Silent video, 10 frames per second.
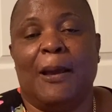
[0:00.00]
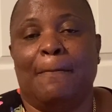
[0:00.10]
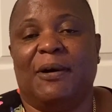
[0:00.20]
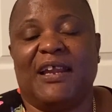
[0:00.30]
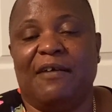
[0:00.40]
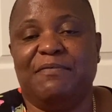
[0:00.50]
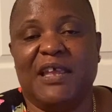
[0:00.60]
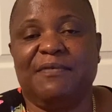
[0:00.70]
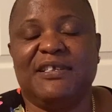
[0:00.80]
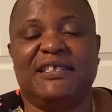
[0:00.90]
But I've
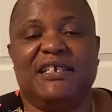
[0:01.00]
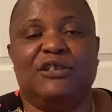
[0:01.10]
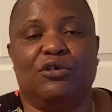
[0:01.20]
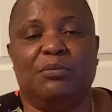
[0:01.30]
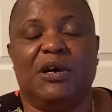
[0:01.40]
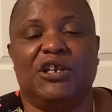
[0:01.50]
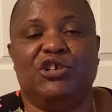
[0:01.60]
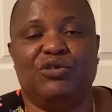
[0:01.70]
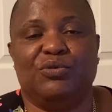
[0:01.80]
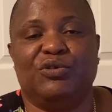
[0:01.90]
never seen nobody
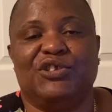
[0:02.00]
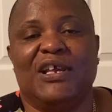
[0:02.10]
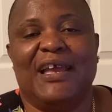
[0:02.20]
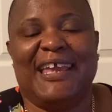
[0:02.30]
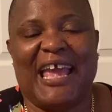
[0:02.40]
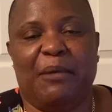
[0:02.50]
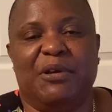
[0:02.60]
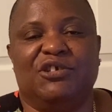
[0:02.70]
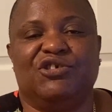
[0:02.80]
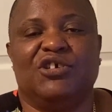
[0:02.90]
use
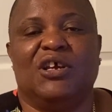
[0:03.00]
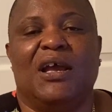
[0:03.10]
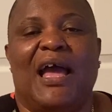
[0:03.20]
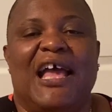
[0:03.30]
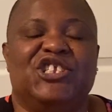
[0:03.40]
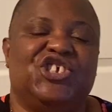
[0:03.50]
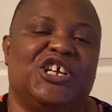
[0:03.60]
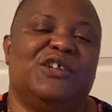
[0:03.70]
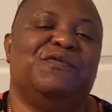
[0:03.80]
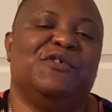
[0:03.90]
cabbage and
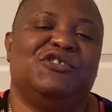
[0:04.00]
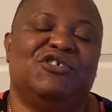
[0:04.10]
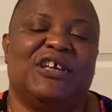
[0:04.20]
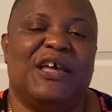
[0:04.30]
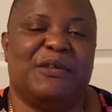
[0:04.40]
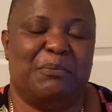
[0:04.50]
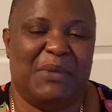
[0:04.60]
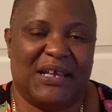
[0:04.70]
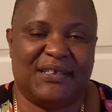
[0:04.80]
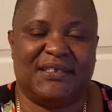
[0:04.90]
chicken foot together
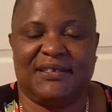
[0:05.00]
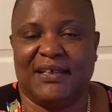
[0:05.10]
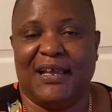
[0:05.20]
mixed.